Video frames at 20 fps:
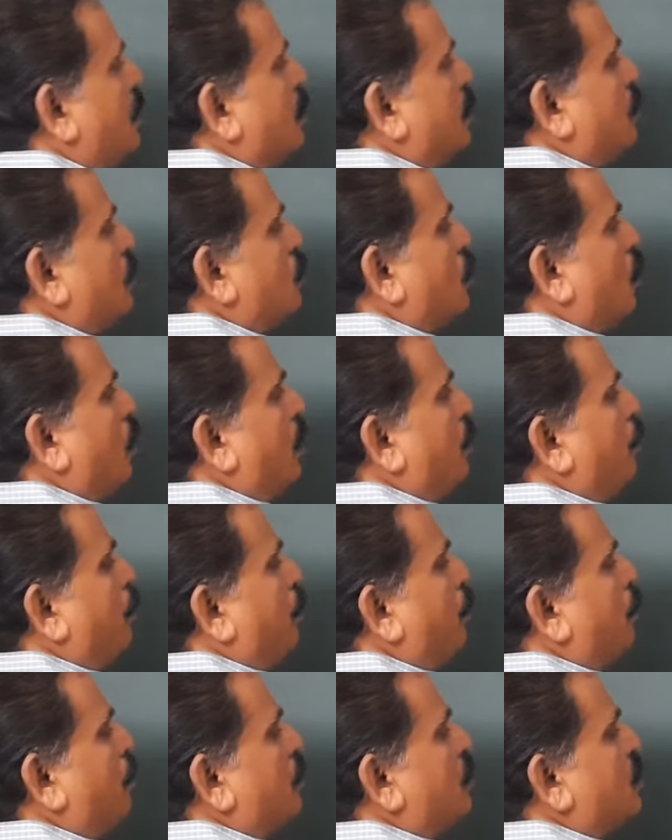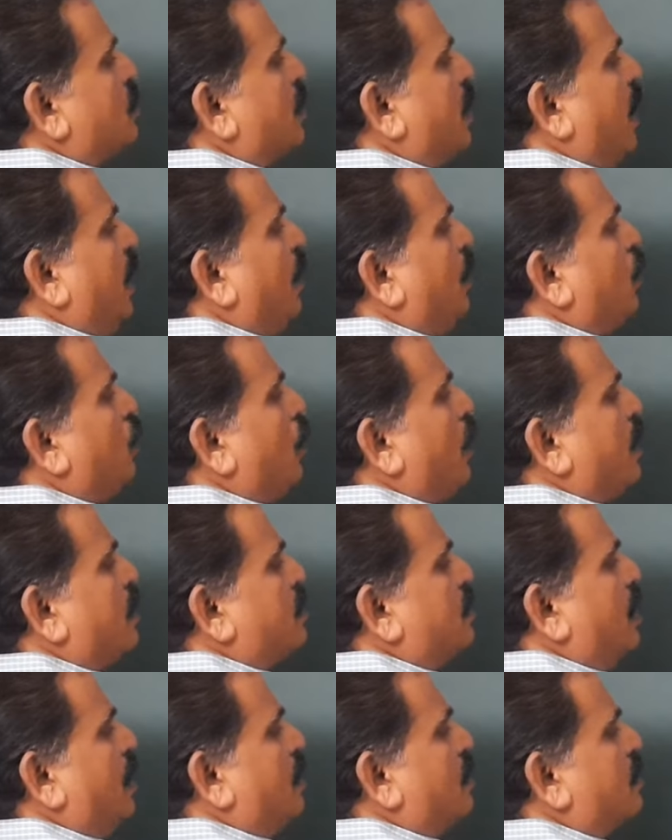So sin
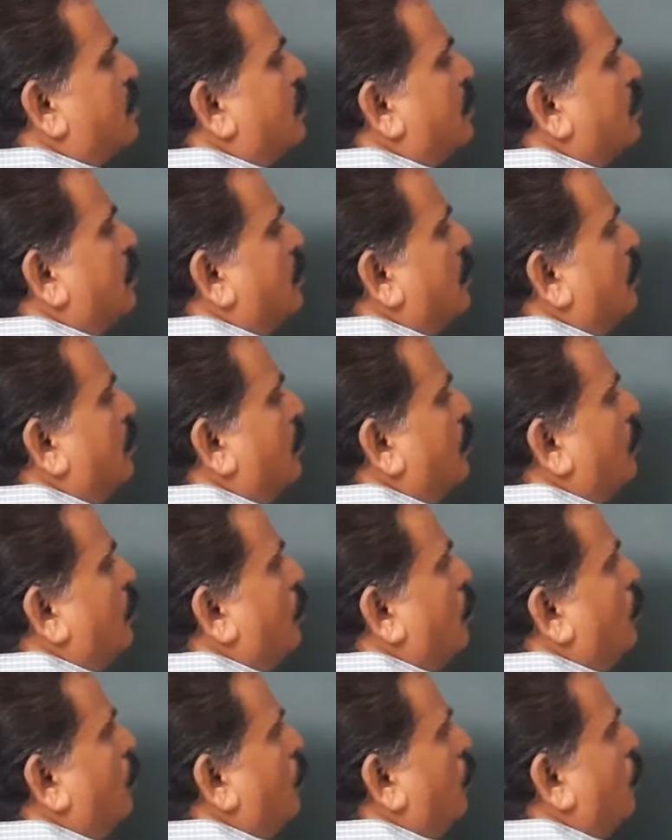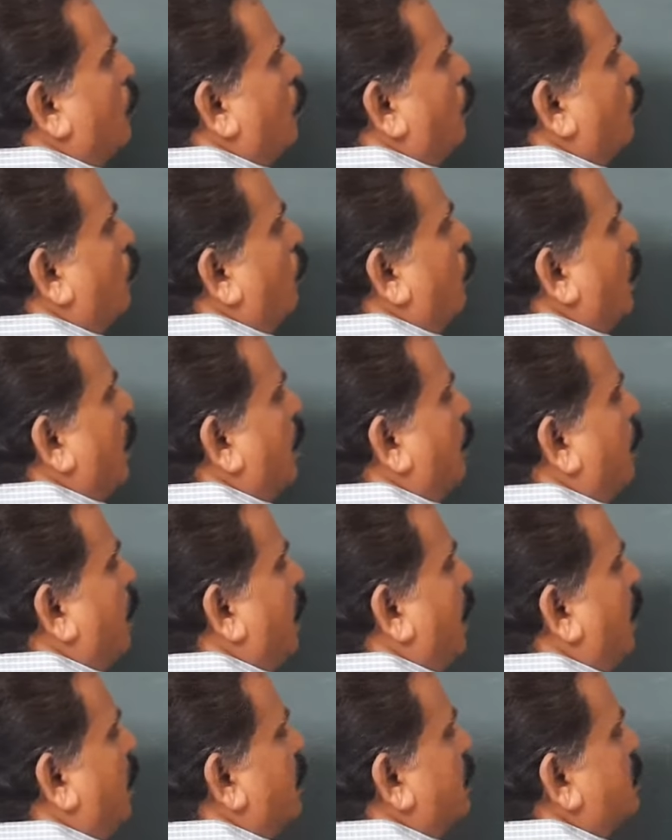2x is 1
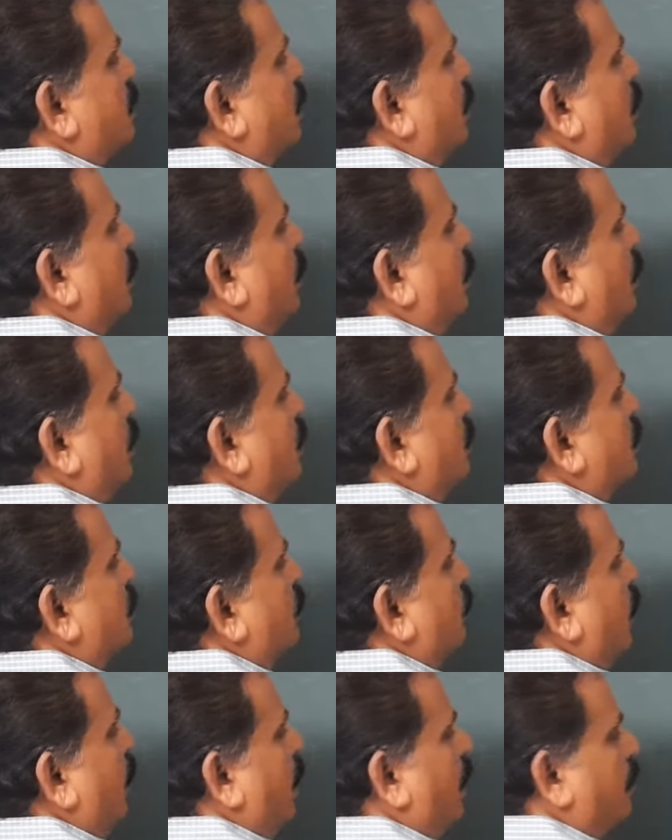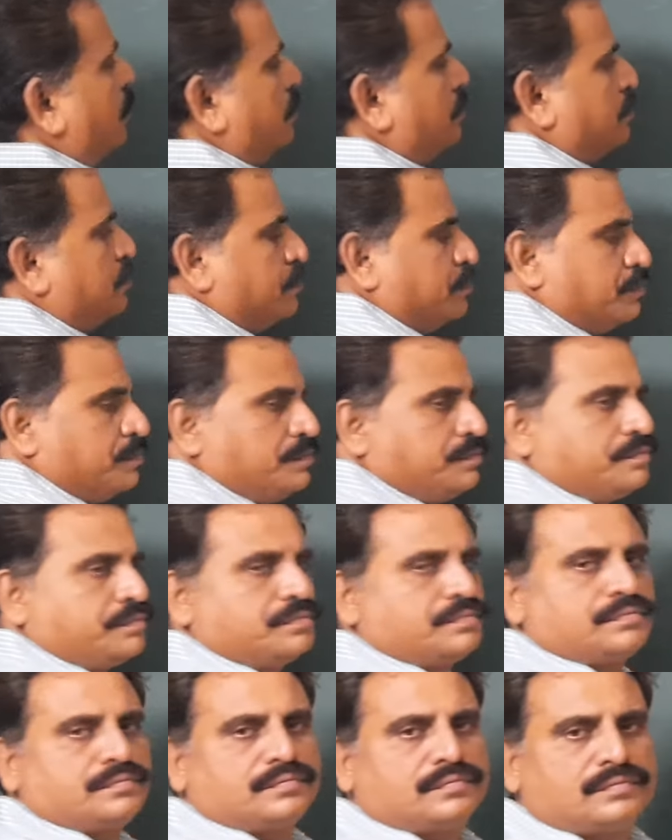minus t square.
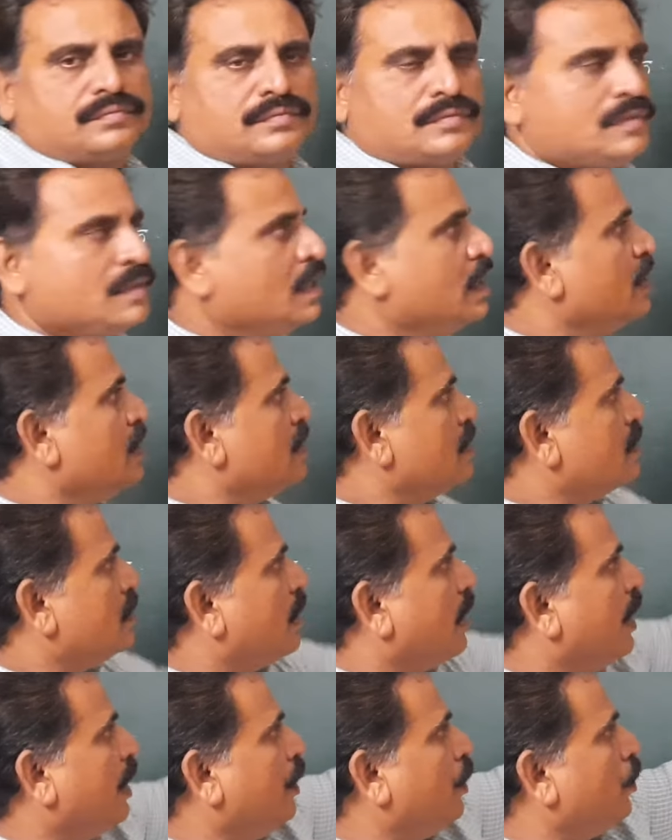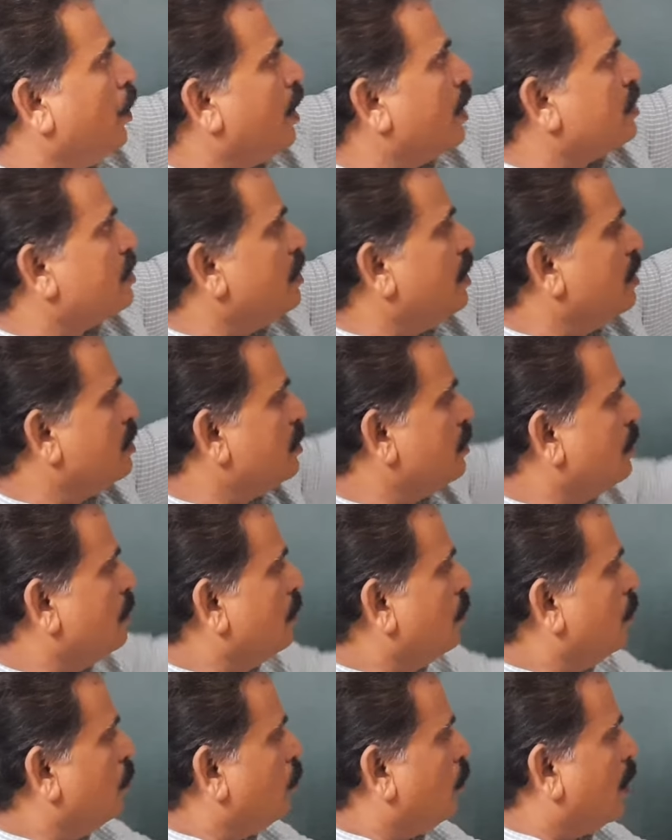Sin 2x is
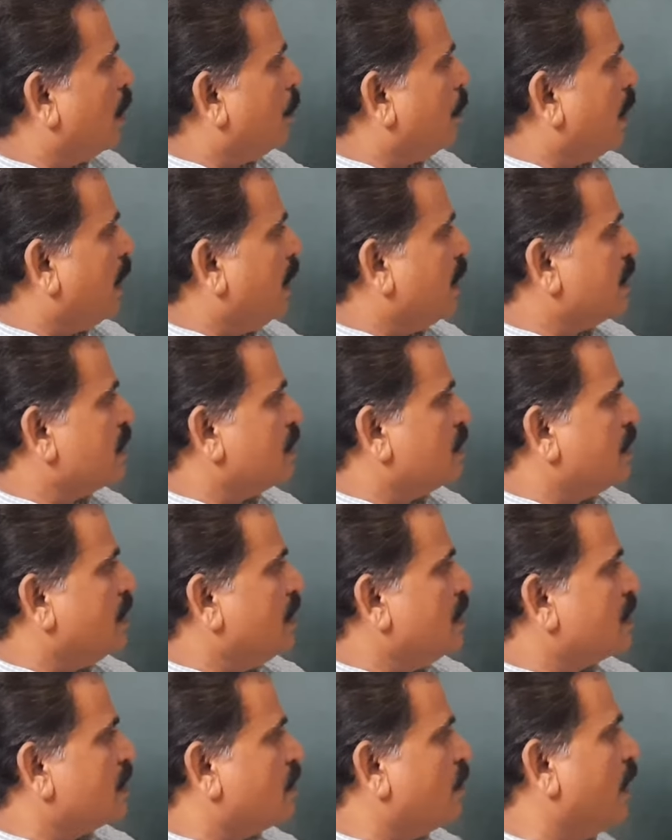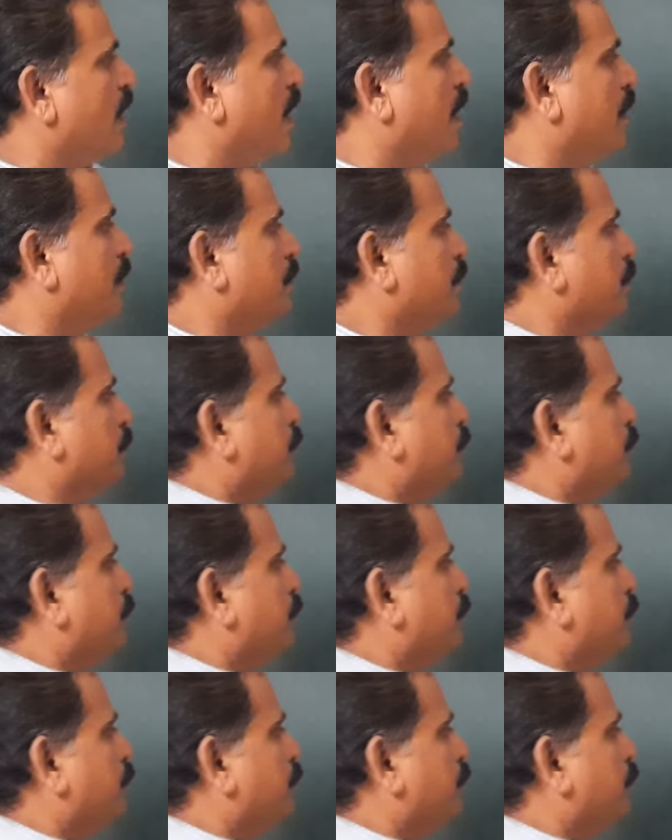1 minus t square,